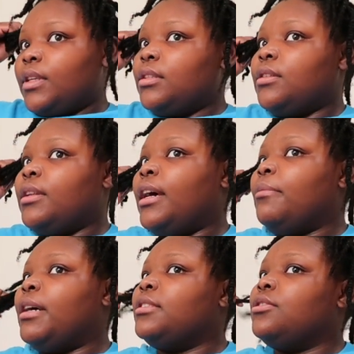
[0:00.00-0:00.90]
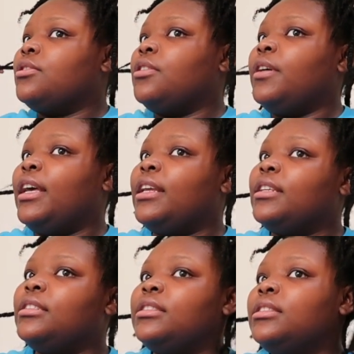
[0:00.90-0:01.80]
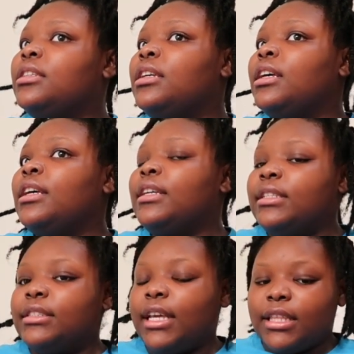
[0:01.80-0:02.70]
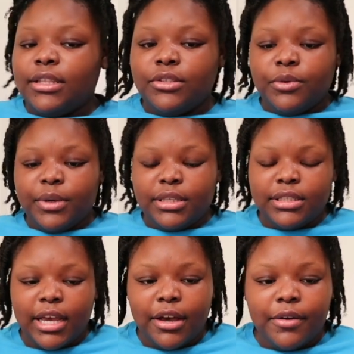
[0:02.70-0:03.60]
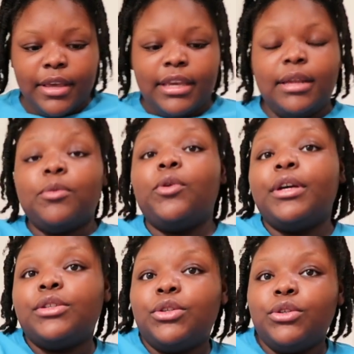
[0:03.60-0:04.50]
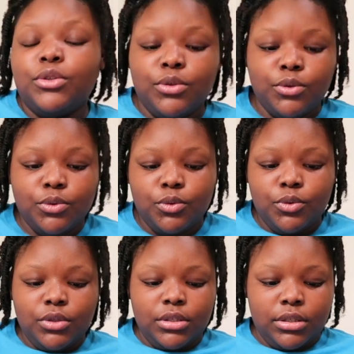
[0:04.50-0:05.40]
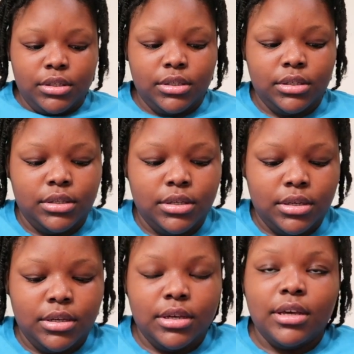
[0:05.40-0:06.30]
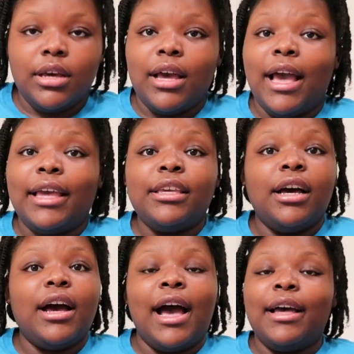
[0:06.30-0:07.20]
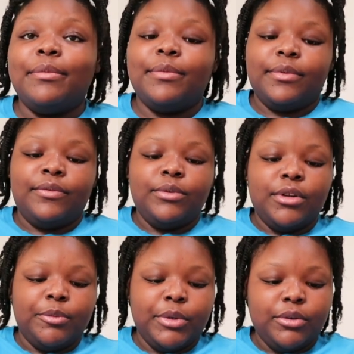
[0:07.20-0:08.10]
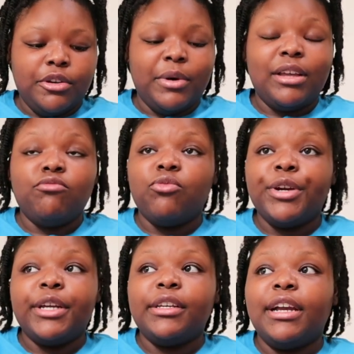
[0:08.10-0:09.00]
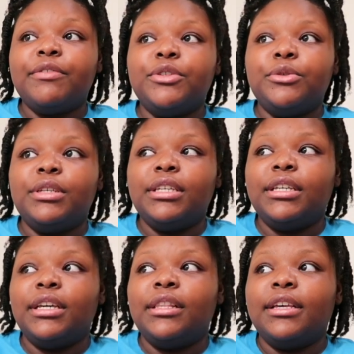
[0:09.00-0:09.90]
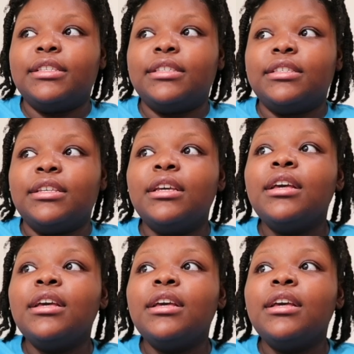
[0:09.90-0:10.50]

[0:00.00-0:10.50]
So now I'm about to just go ahead and take the twist out, and I'm going to use, y'all, if you know me, you know I rarely ever do heat unless